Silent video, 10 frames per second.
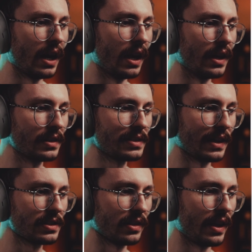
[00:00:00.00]

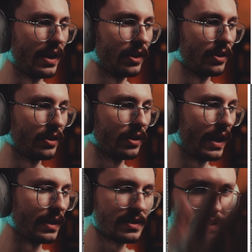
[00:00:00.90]
text layer, and
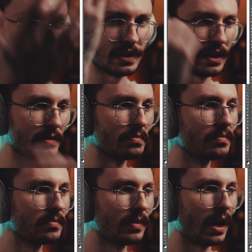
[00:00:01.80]
it's the same
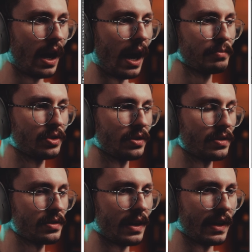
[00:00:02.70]
options
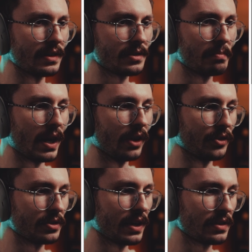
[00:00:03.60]
as my other
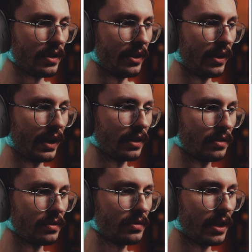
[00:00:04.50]
text layer, and I can
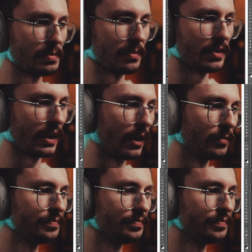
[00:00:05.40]
type something out.